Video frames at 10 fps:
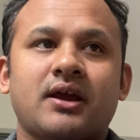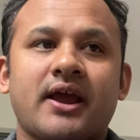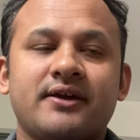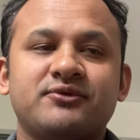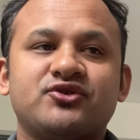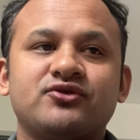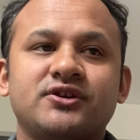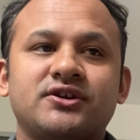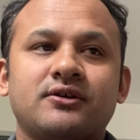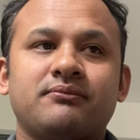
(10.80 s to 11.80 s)
I am a
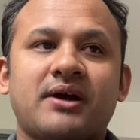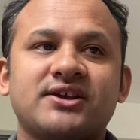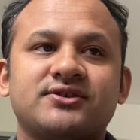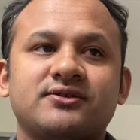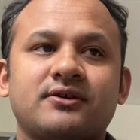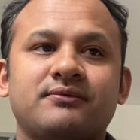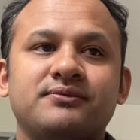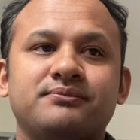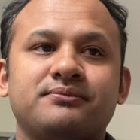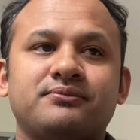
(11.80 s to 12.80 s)
student of Master of
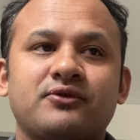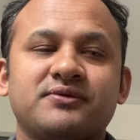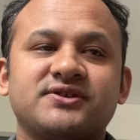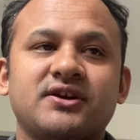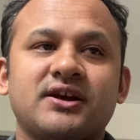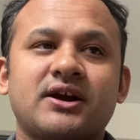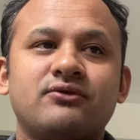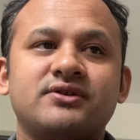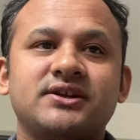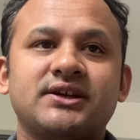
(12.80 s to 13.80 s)
Professional
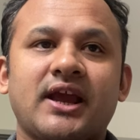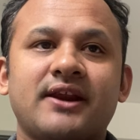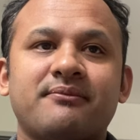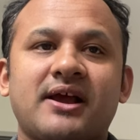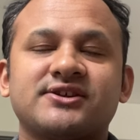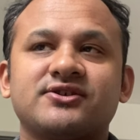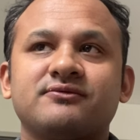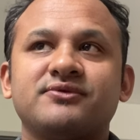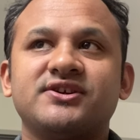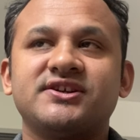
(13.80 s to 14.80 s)
Accounting and Master
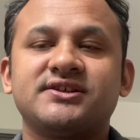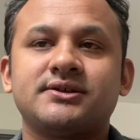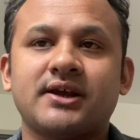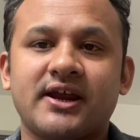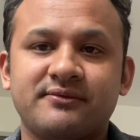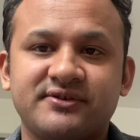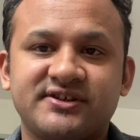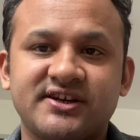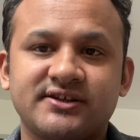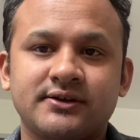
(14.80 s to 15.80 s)
of Business
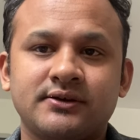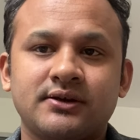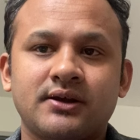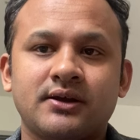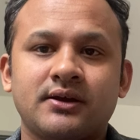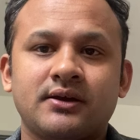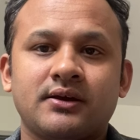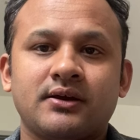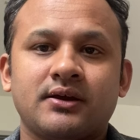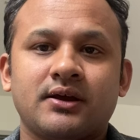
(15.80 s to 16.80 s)
Administration.
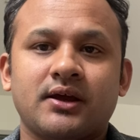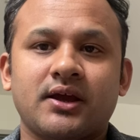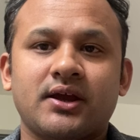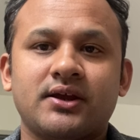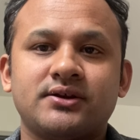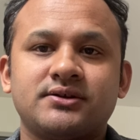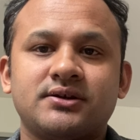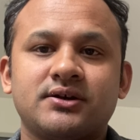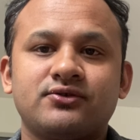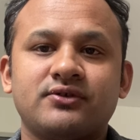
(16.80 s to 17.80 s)
And
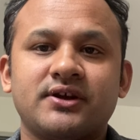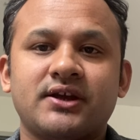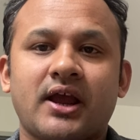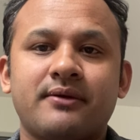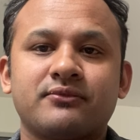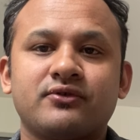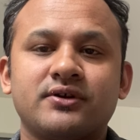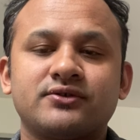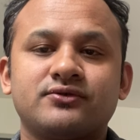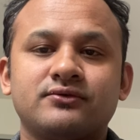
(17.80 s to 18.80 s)
today I am
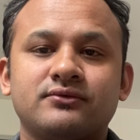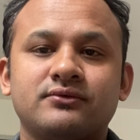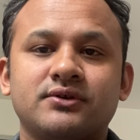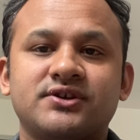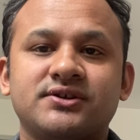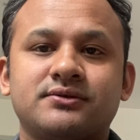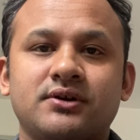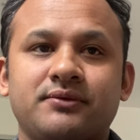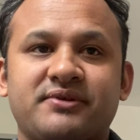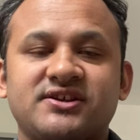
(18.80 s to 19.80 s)
going to this
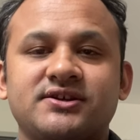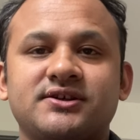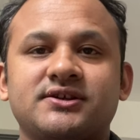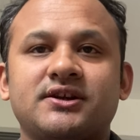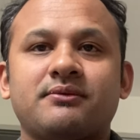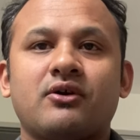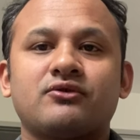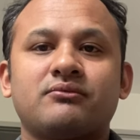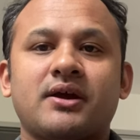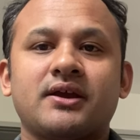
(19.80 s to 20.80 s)
presentation
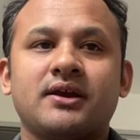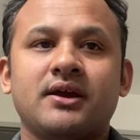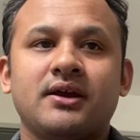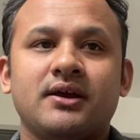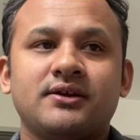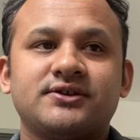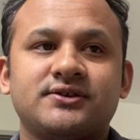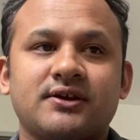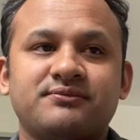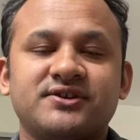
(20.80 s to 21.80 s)
about my
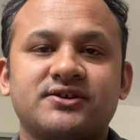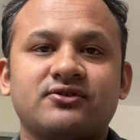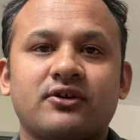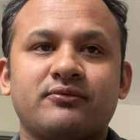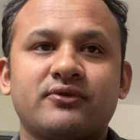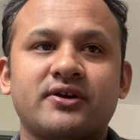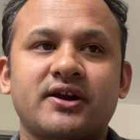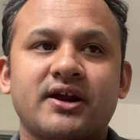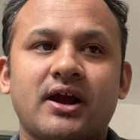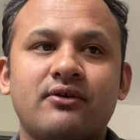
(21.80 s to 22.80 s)
subject Corporate
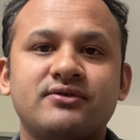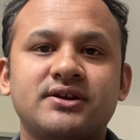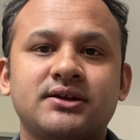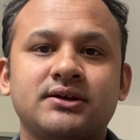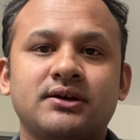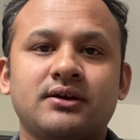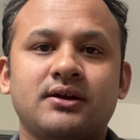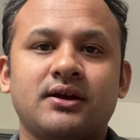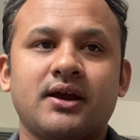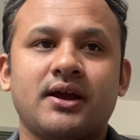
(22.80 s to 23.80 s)
Accounting
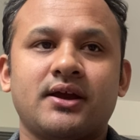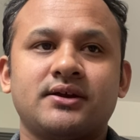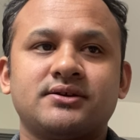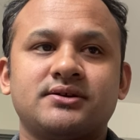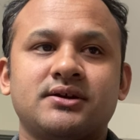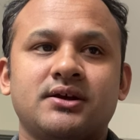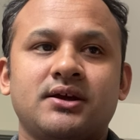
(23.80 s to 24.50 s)
and